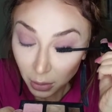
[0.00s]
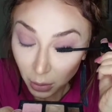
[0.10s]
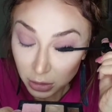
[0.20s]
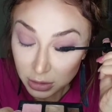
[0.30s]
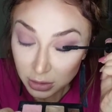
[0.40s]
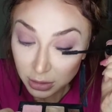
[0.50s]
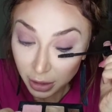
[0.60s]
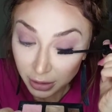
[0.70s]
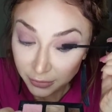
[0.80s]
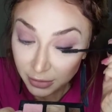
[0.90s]
or
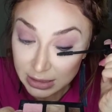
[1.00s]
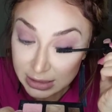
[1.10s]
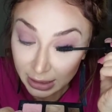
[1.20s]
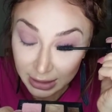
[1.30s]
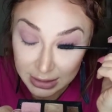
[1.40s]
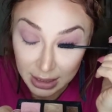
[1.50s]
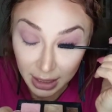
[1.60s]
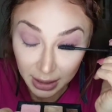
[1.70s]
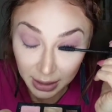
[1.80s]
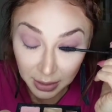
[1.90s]
30 for the second
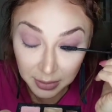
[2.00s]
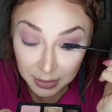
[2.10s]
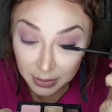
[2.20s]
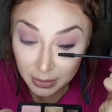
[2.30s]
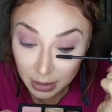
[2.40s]
time.